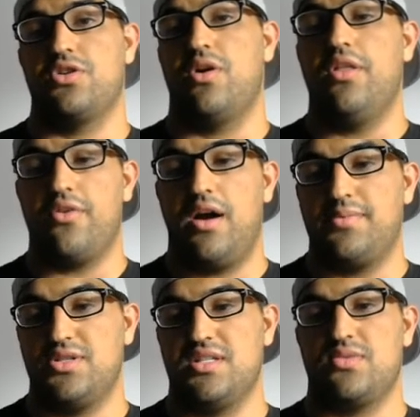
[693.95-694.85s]
There are other
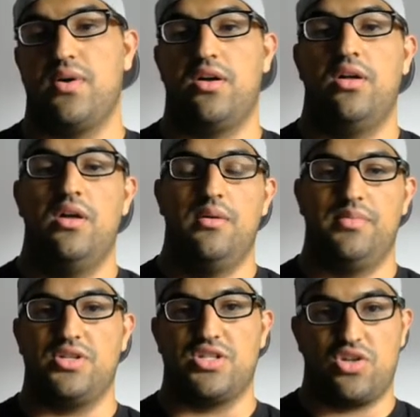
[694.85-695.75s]
options as well,
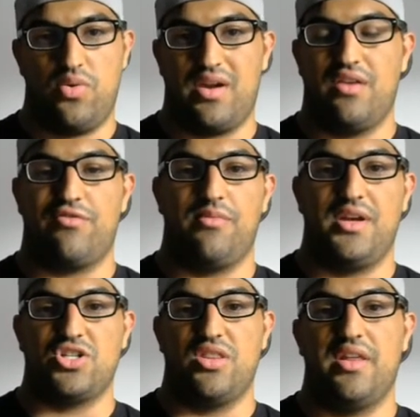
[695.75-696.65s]
but just quick
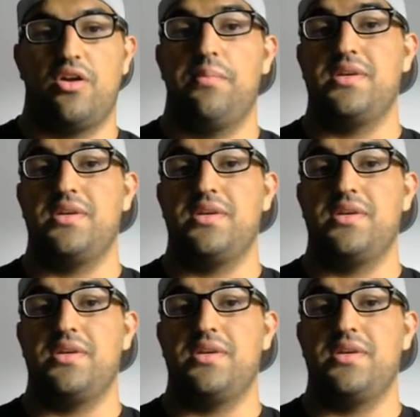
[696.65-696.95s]
information there.